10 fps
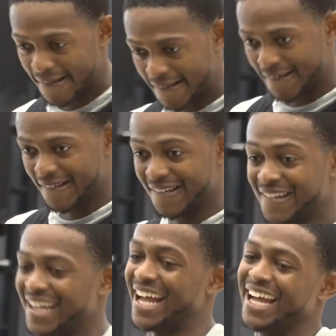Try to cut down
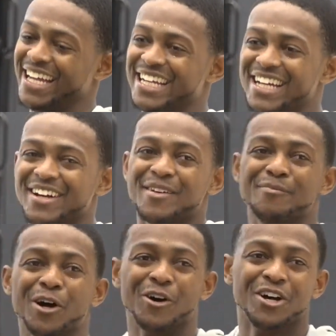on
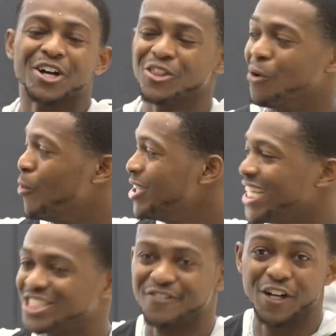turnovers. Obviously, I think we
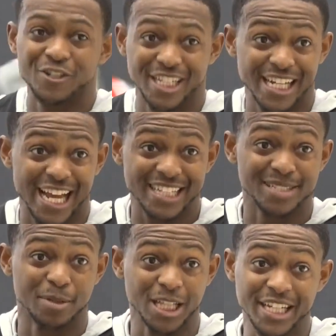missed a lot of bunnies last
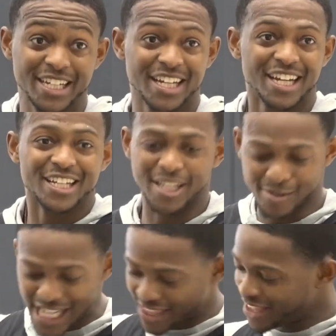game. Um,
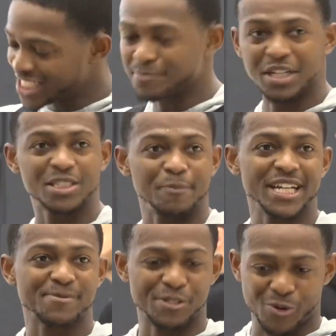not necessarily working, worried